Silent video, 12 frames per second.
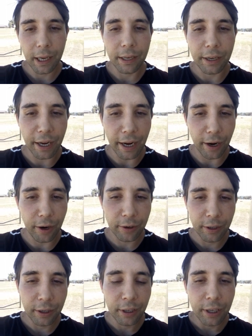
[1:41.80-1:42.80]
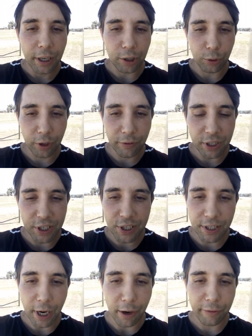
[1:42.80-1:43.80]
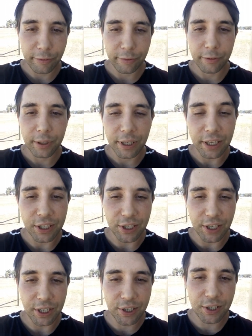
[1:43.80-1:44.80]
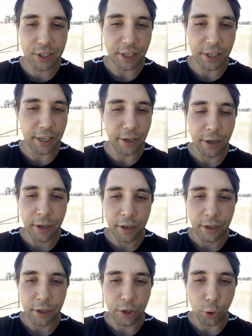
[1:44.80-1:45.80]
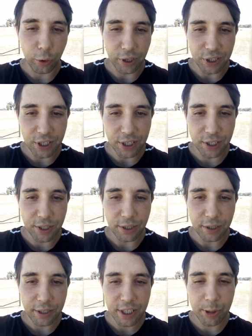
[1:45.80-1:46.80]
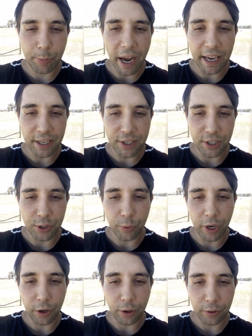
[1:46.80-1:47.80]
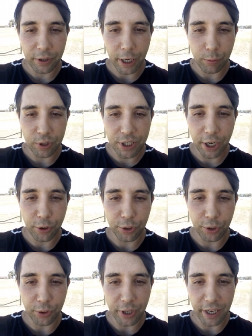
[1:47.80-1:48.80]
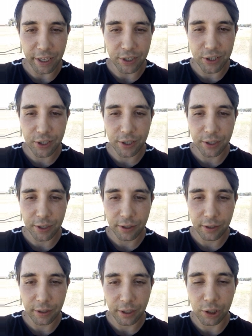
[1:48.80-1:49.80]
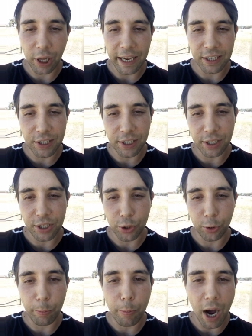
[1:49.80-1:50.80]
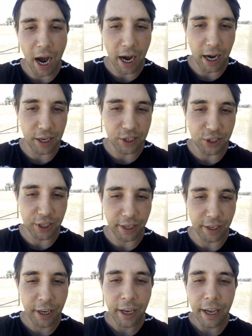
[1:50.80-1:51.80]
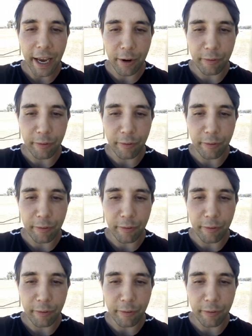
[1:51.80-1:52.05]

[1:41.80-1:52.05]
Now, a lot of this stuff exists in non-existent space as well. They will tell you there's glaciers on Mars and